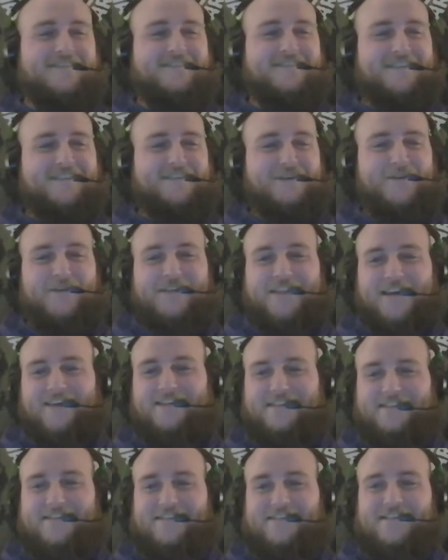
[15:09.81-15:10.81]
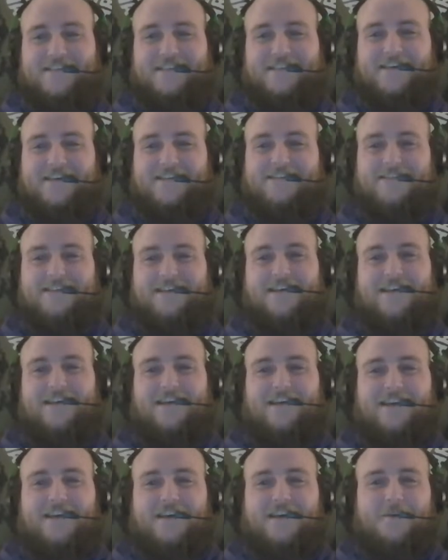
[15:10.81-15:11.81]
because that's how I like to see things.
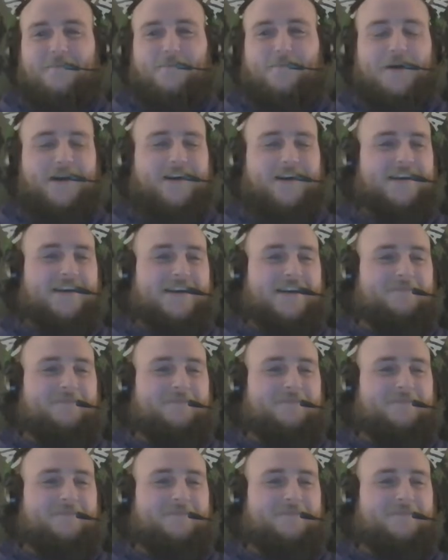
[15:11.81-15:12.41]
But